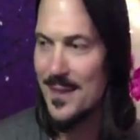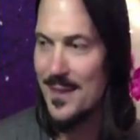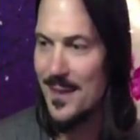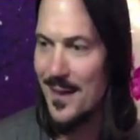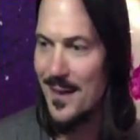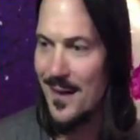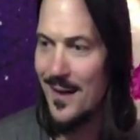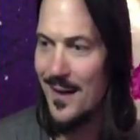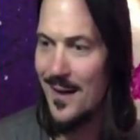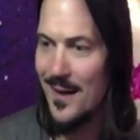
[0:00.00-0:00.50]

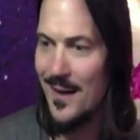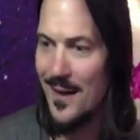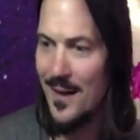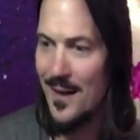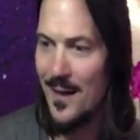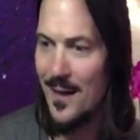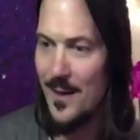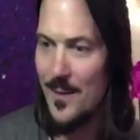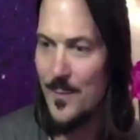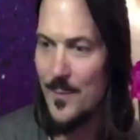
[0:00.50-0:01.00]

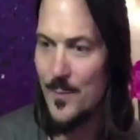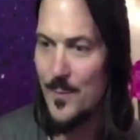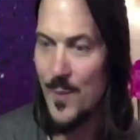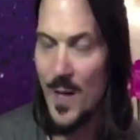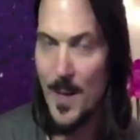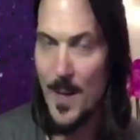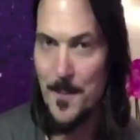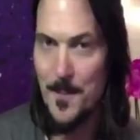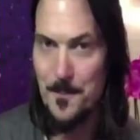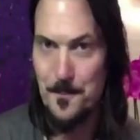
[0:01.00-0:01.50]
Uh,
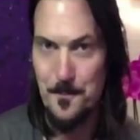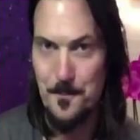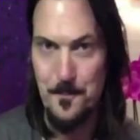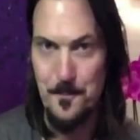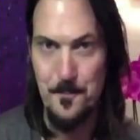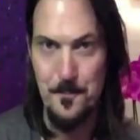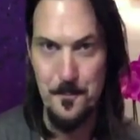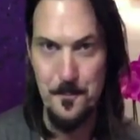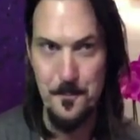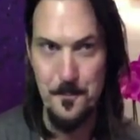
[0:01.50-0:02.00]
but,
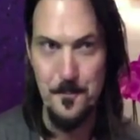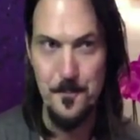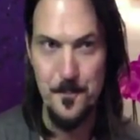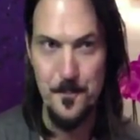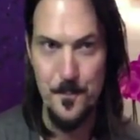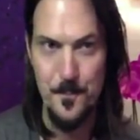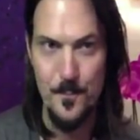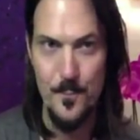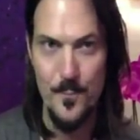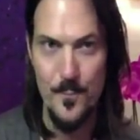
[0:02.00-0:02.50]

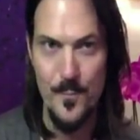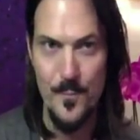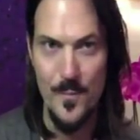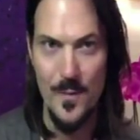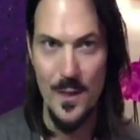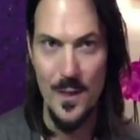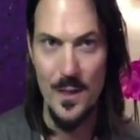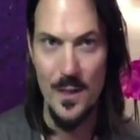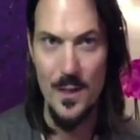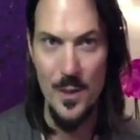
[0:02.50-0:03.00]

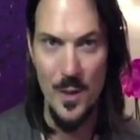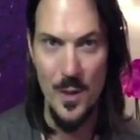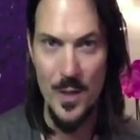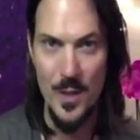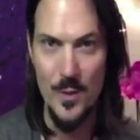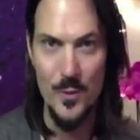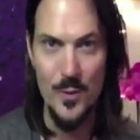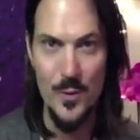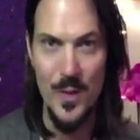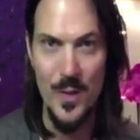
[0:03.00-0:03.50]
you know, I
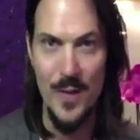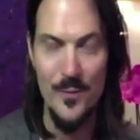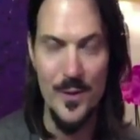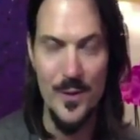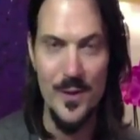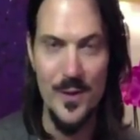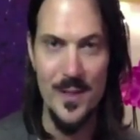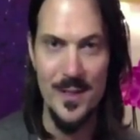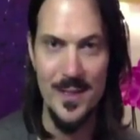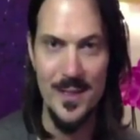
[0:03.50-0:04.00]
don't do
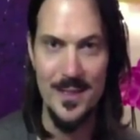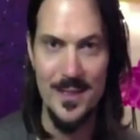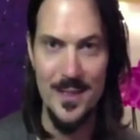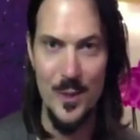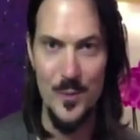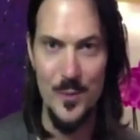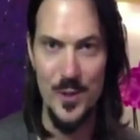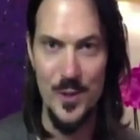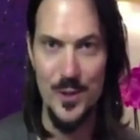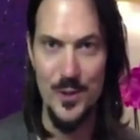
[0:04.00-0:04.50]
everything they
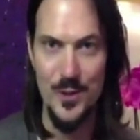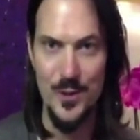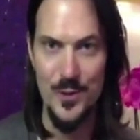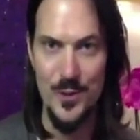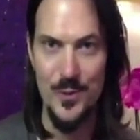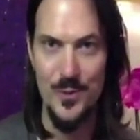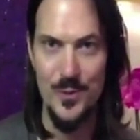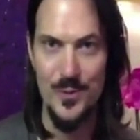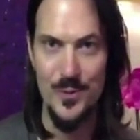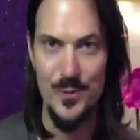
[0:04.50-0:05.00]
tell me to
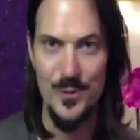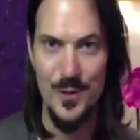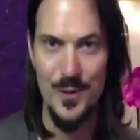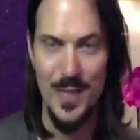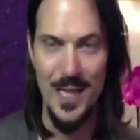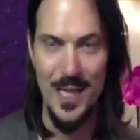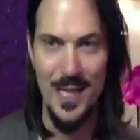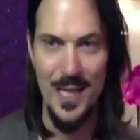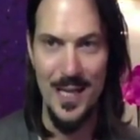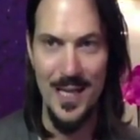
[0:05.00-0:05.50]
do
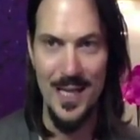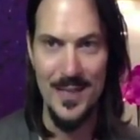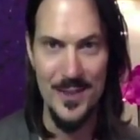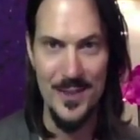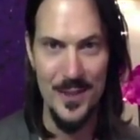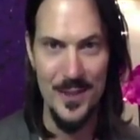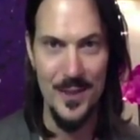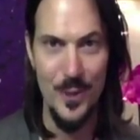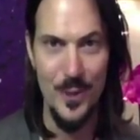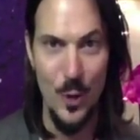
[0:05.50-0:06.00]
at, at
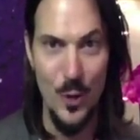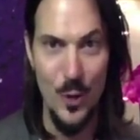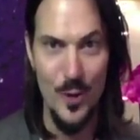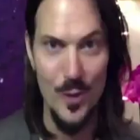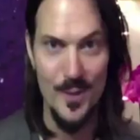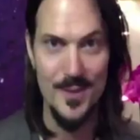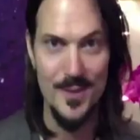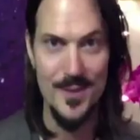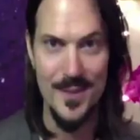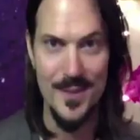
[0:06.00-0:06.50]
the
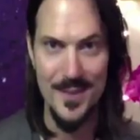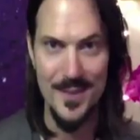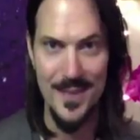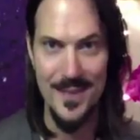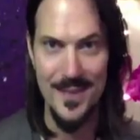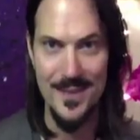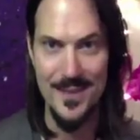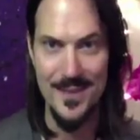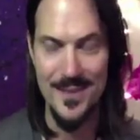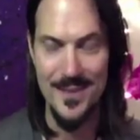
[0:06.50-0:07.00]
holistic
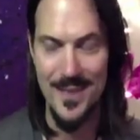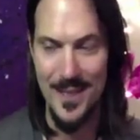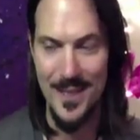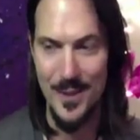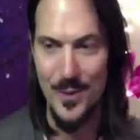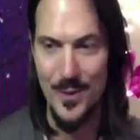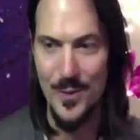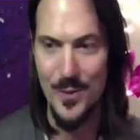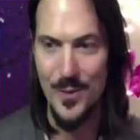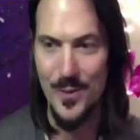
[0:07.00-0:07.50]
dentist I
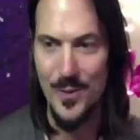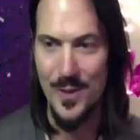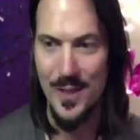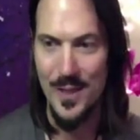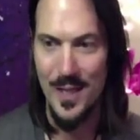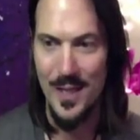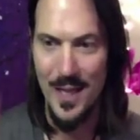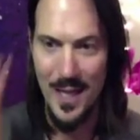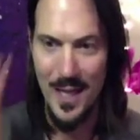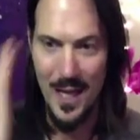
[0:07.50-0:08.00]
go to.
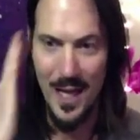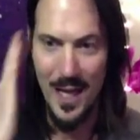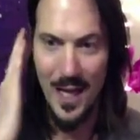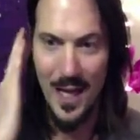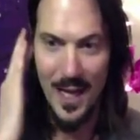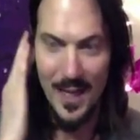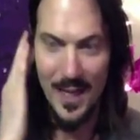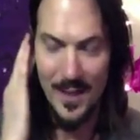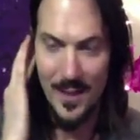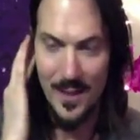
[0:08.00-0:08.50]

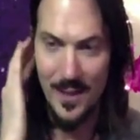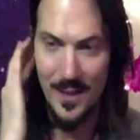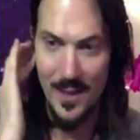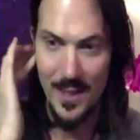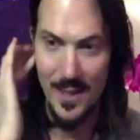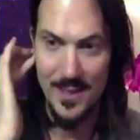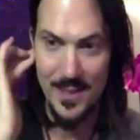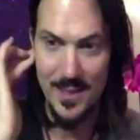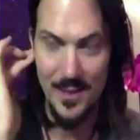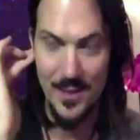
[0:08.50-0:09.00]
I, uh,
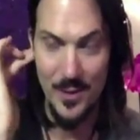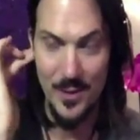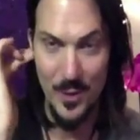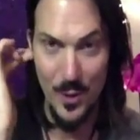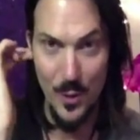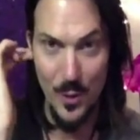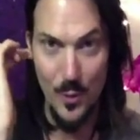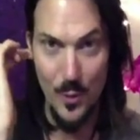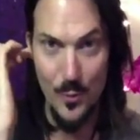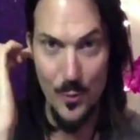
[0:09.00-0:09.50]
I said,
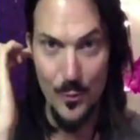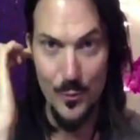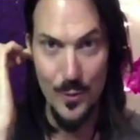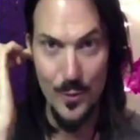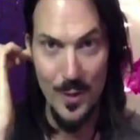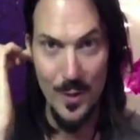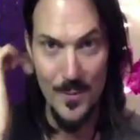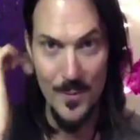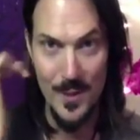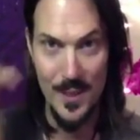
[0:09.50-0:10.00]
no,
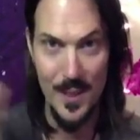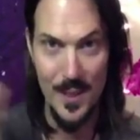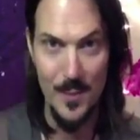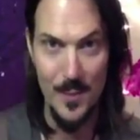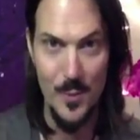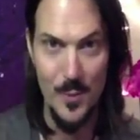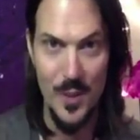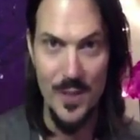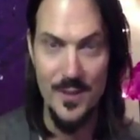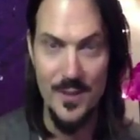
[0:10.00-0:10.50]
I'm not getting
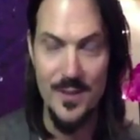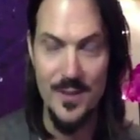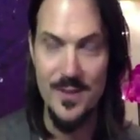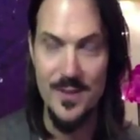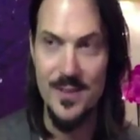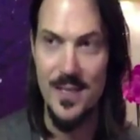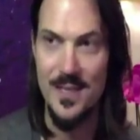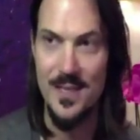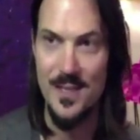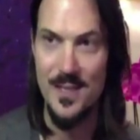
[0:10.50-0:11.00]

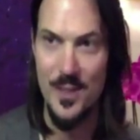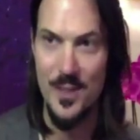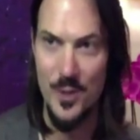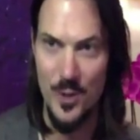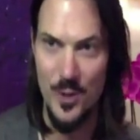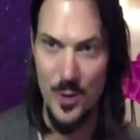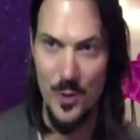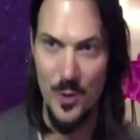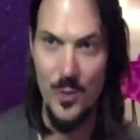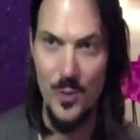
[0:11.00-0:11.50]
braces. I said,
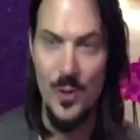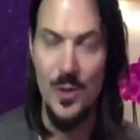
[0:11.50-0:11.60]
no,